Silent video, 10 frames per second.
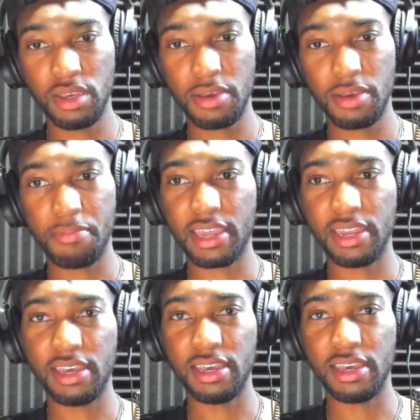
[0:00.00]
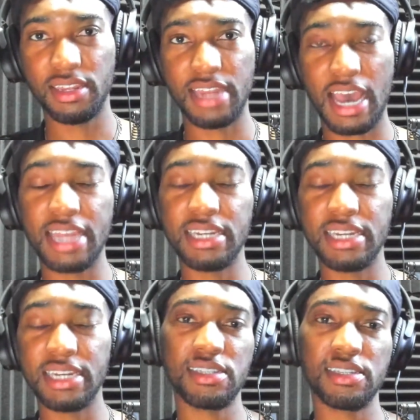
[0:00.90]
back in the
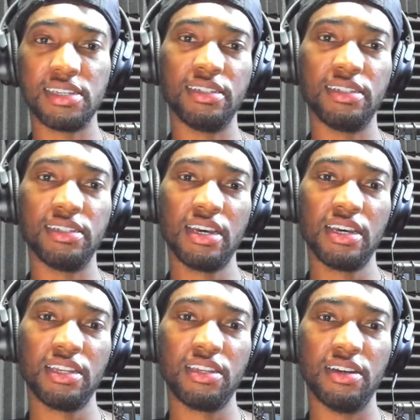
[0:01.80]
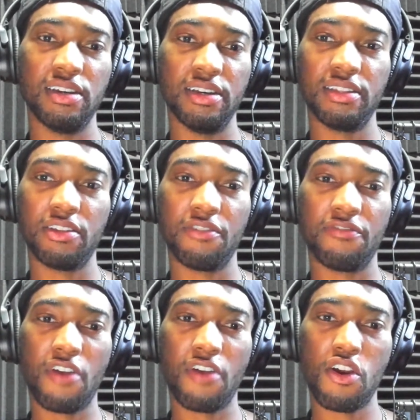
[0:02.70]
90s and the
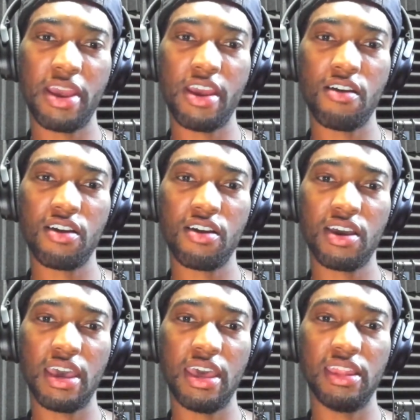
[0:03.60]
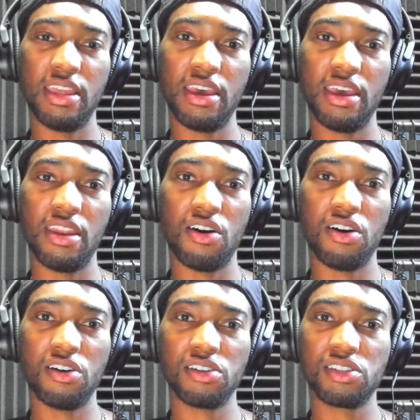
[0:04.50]
firm era, and then
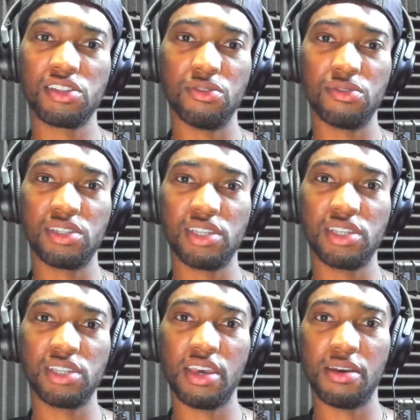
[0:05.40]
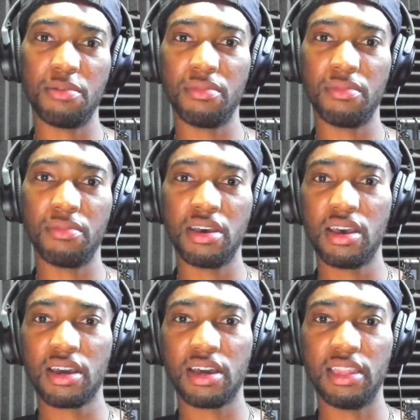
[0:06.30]
also seeing him
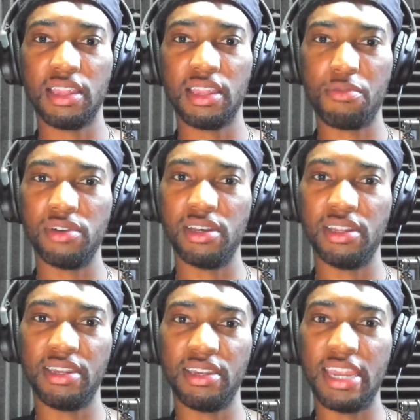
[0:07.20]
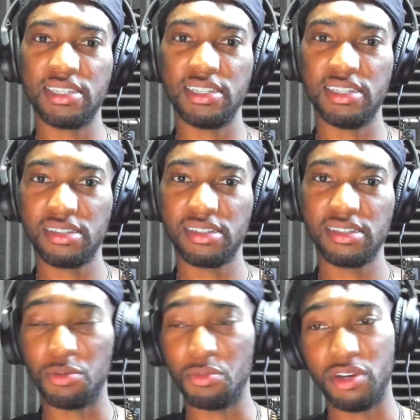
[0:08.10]
collab with Nezi,
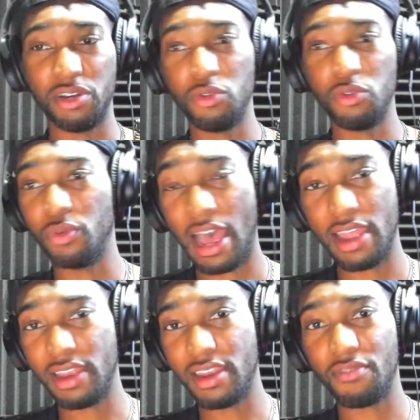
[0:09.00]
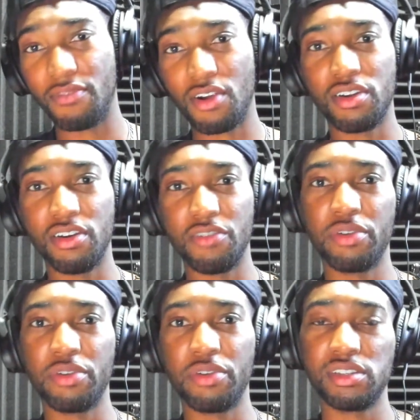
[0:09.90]
someone who I had never heard of
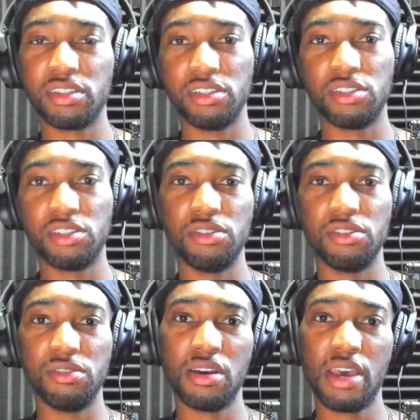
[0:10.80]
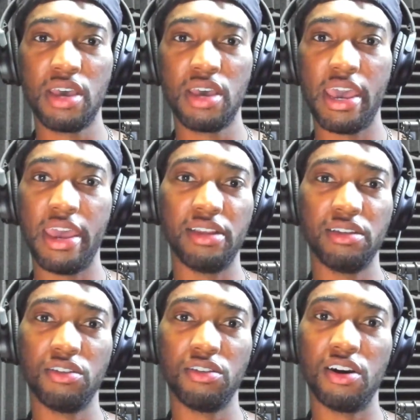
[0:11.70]
previously too. And
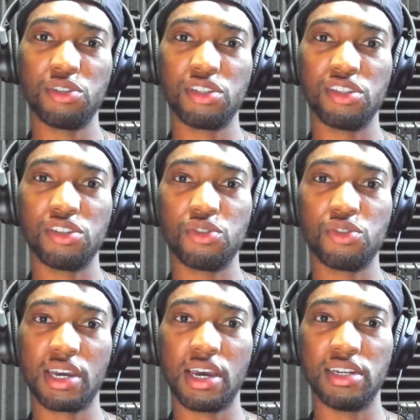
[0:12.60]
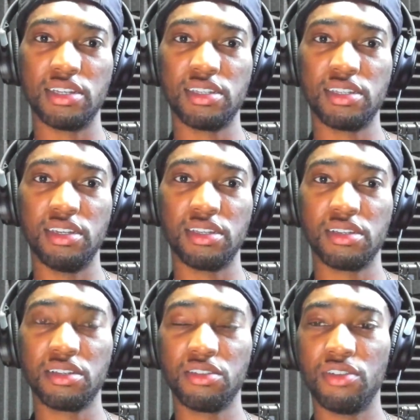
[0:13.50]
it was just cool to kind of see,
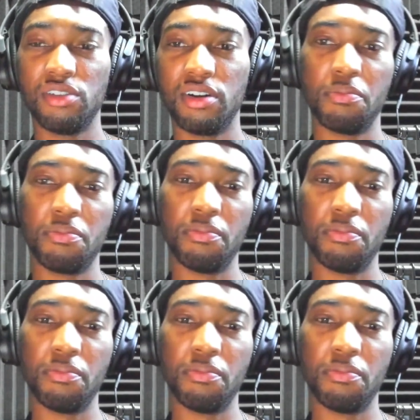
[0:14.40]
him